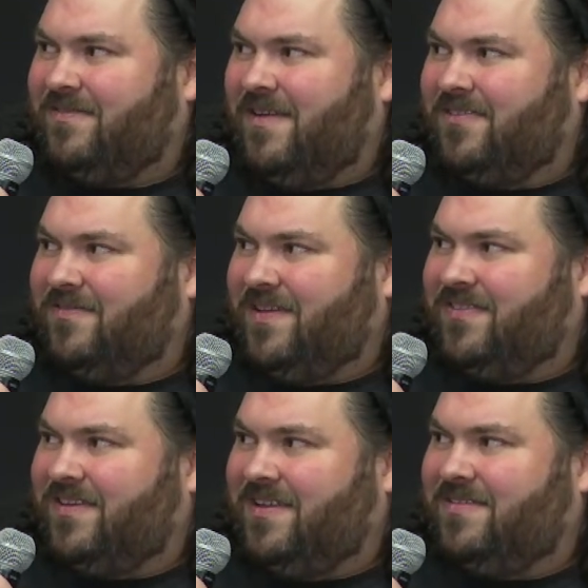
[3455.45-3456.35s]
and lots of
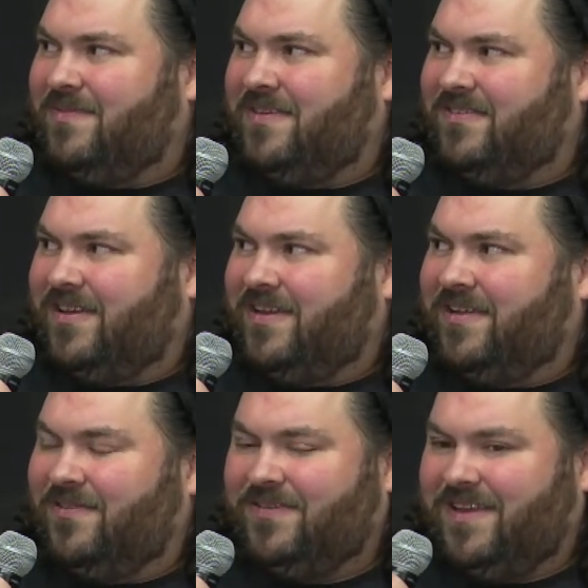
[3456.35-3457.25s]
things that need to be studied
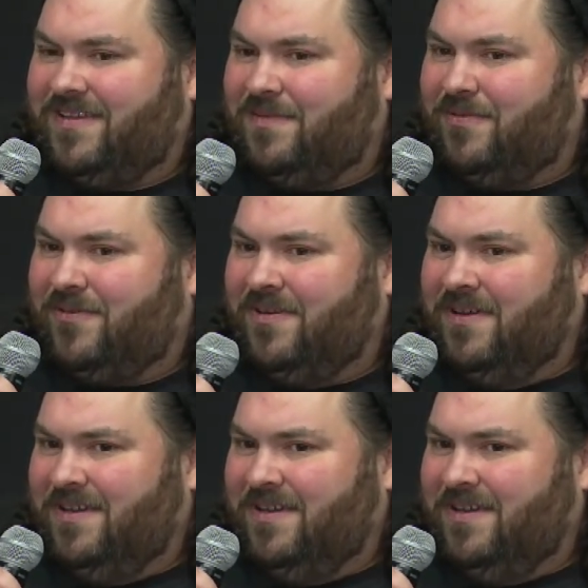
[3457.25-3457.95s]
and looked at deeper.